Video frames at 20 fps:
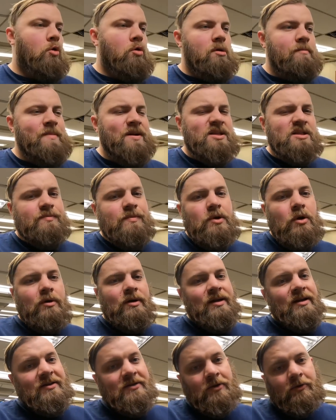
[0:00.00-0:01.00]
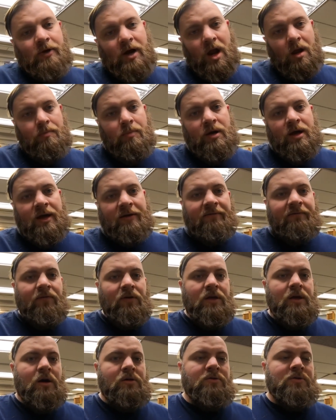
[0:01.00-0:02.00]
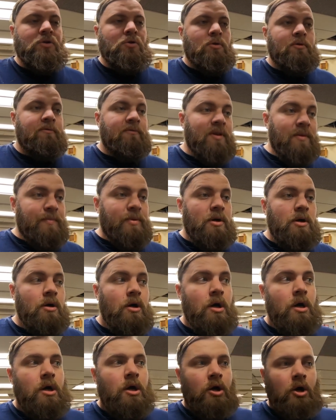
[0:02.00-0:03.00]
or message me on Instagram at affiliate underscore flipper,